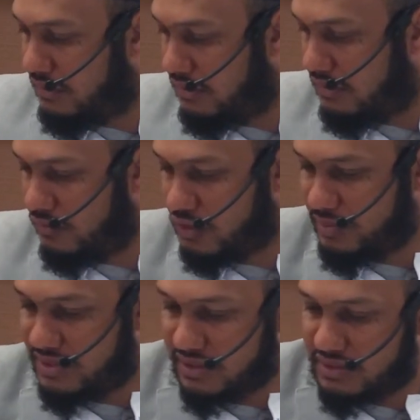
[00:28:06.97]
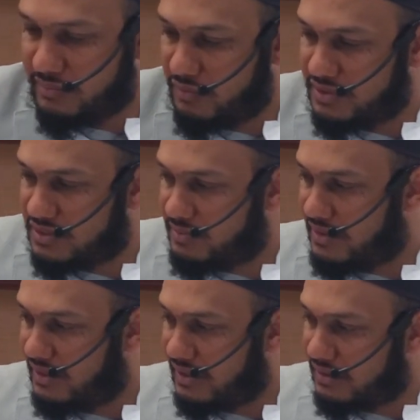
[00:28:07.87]
A nusub is like something which has
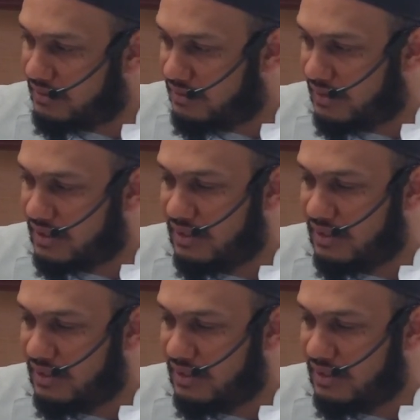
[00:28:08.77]
been like a